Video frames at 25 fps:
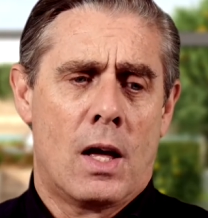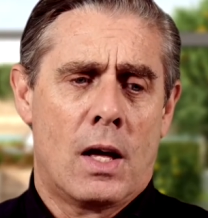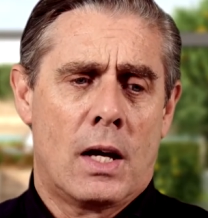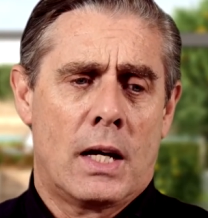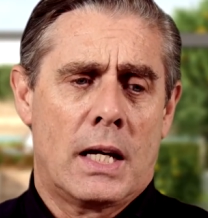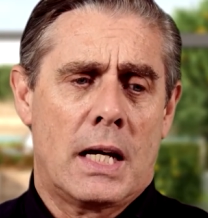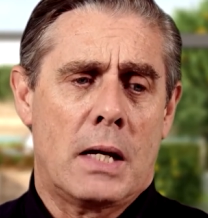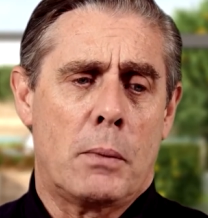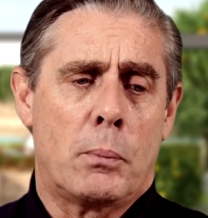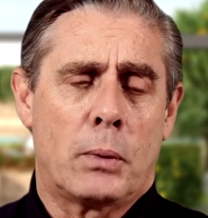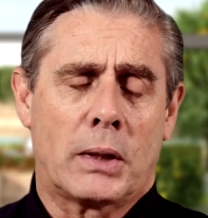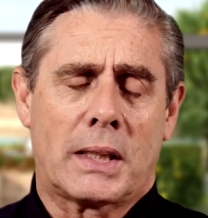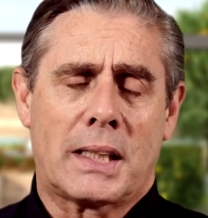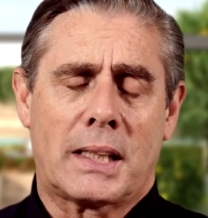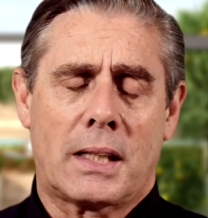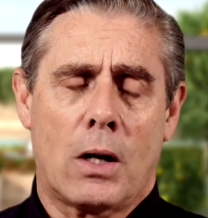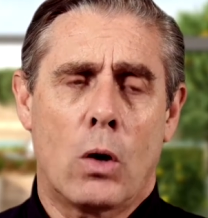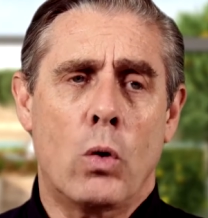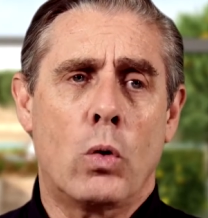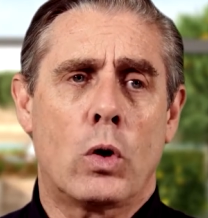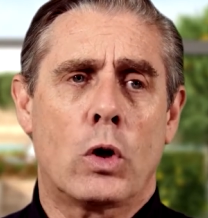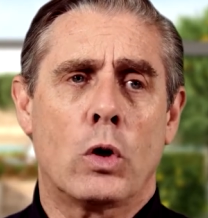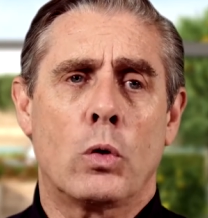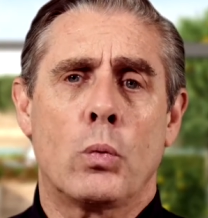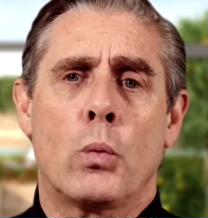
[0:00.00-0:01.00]
He was
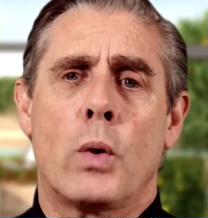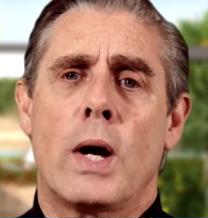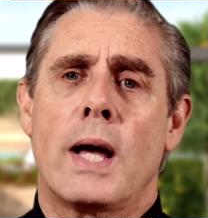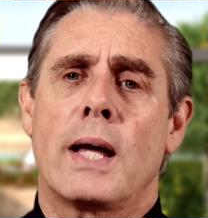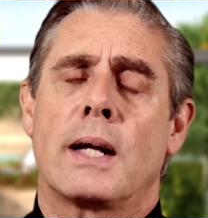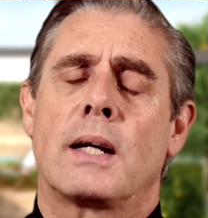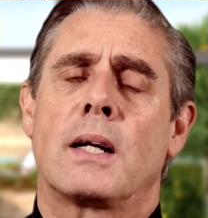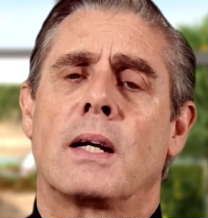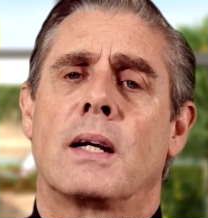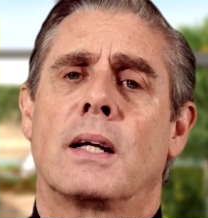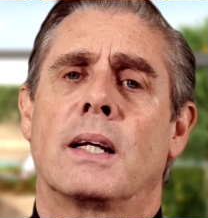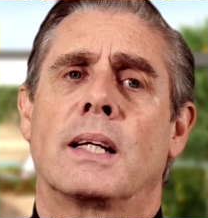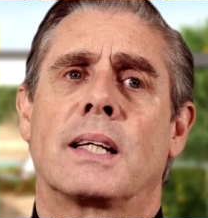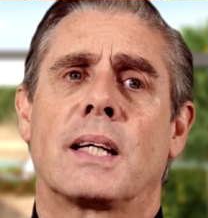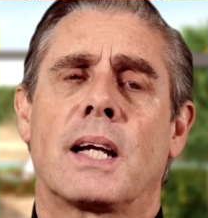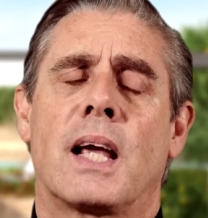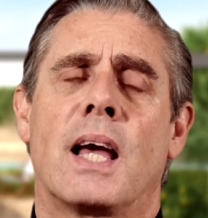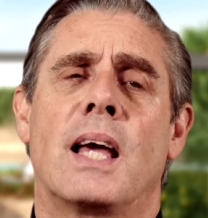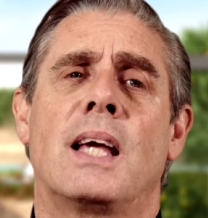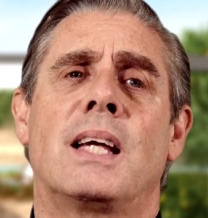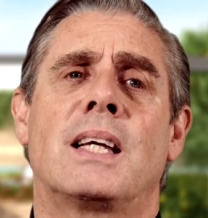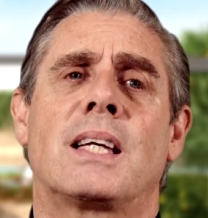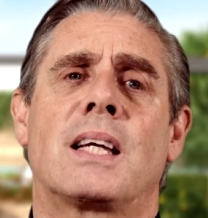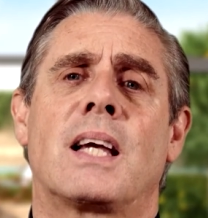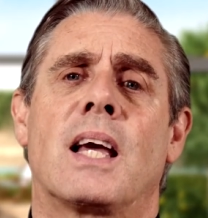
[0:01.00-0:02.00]
soaking wet, his
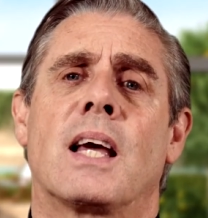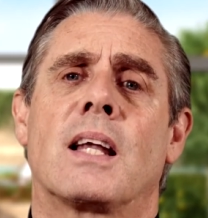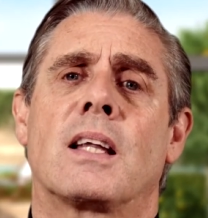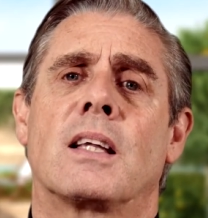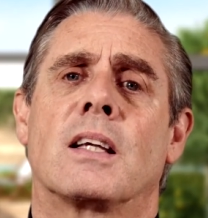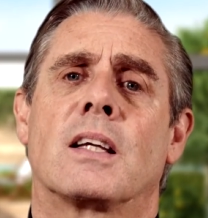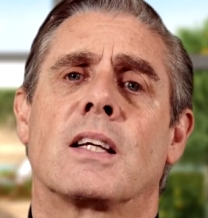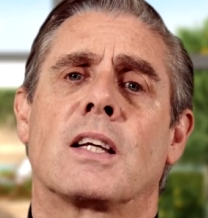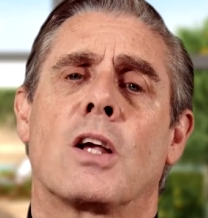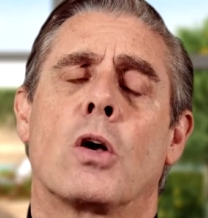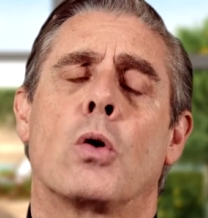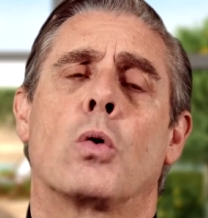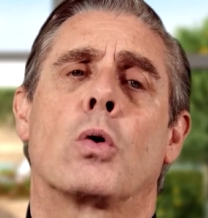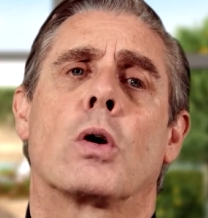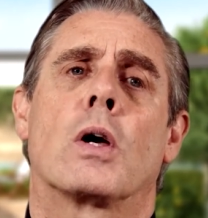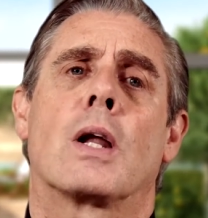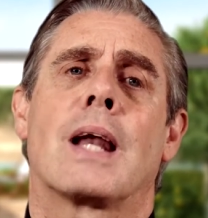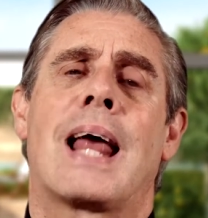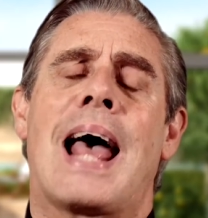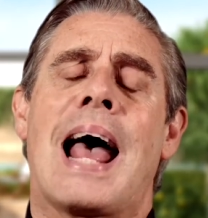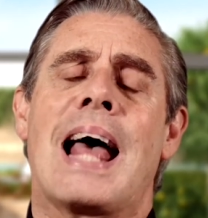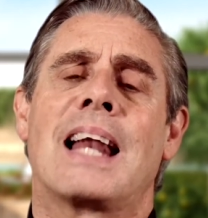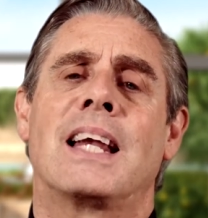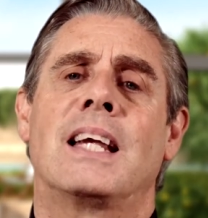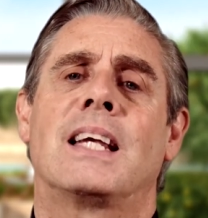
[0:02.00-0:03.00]
case getting soaking,
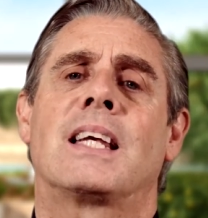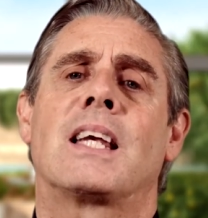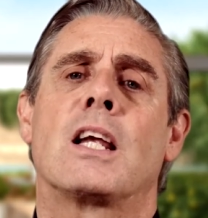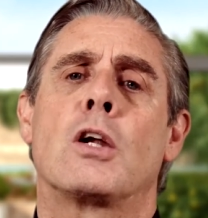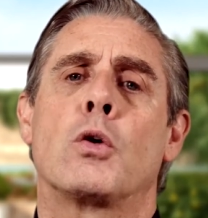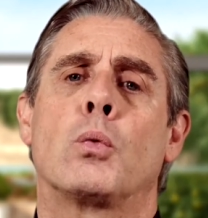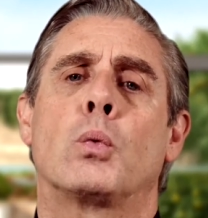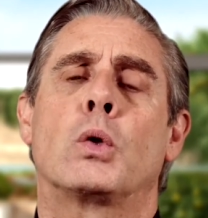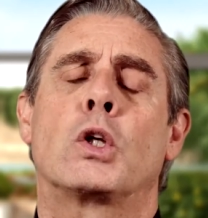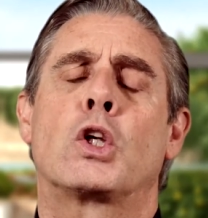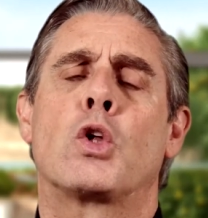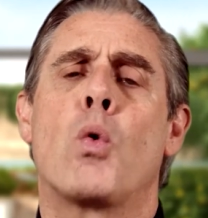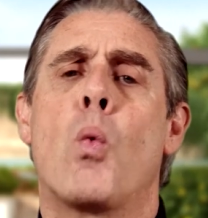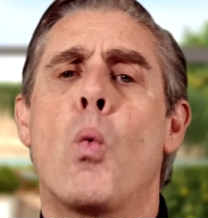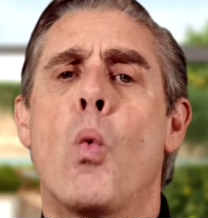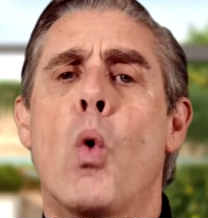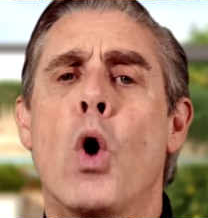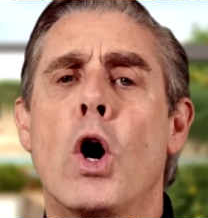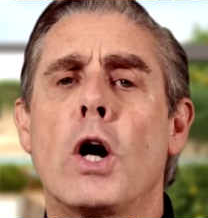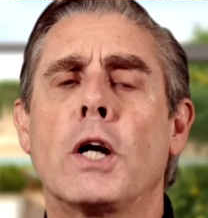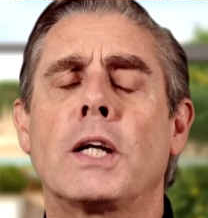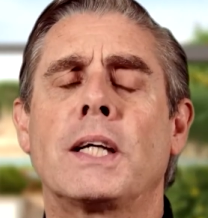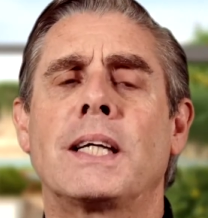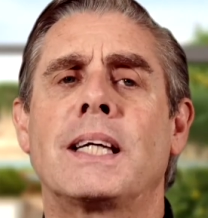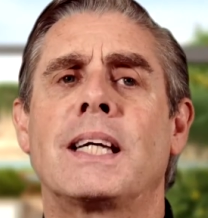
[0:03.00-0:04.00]
and he said, it was the
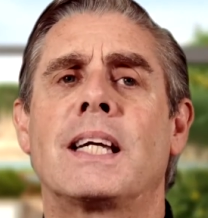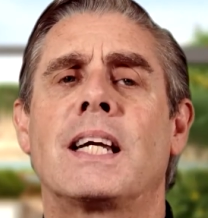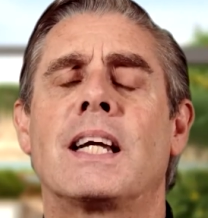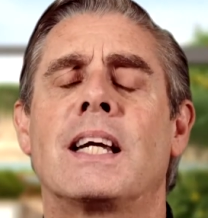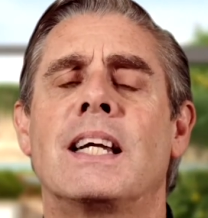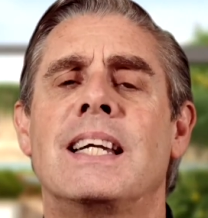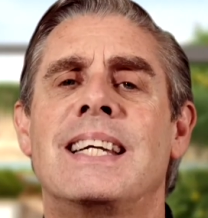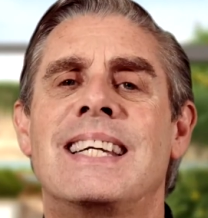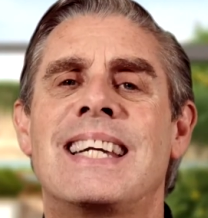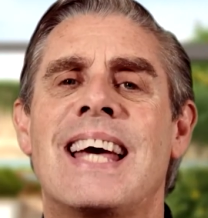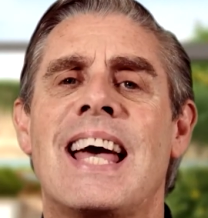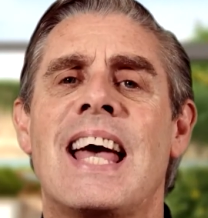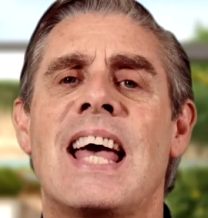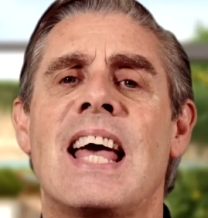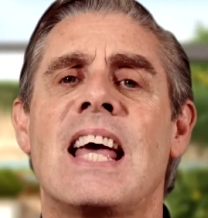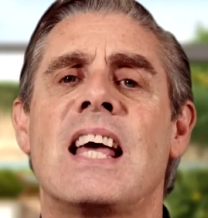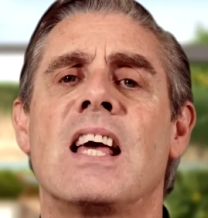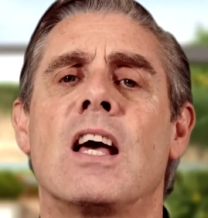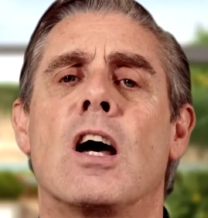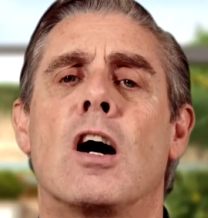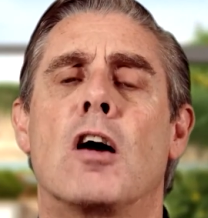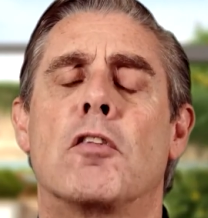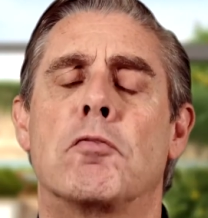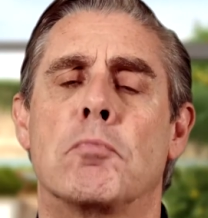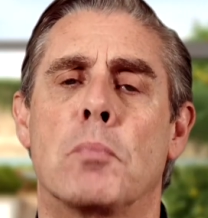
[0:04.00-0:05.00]
worst
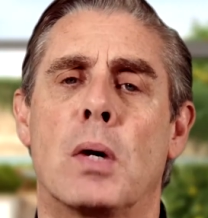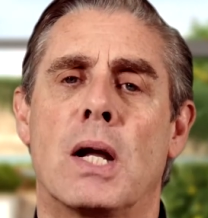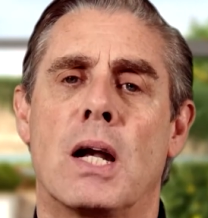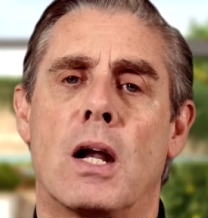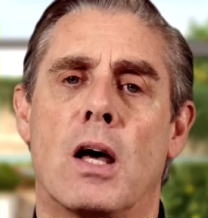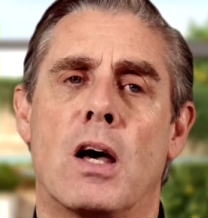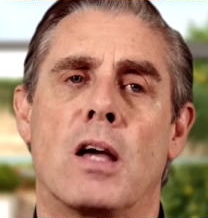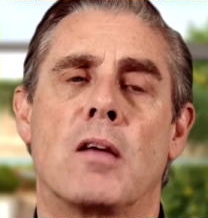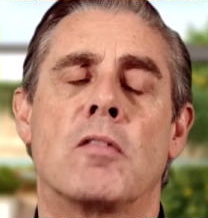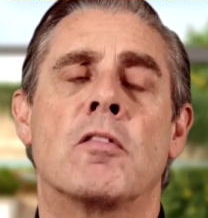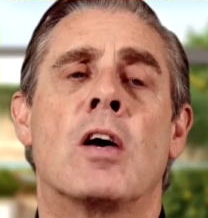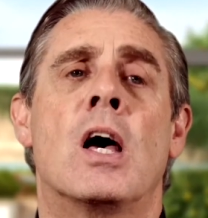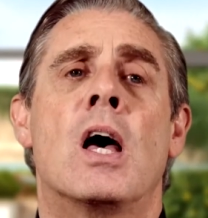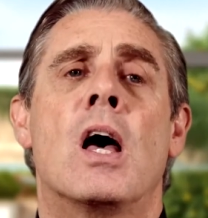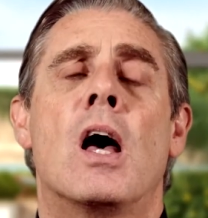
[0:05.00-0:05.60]
day of my life.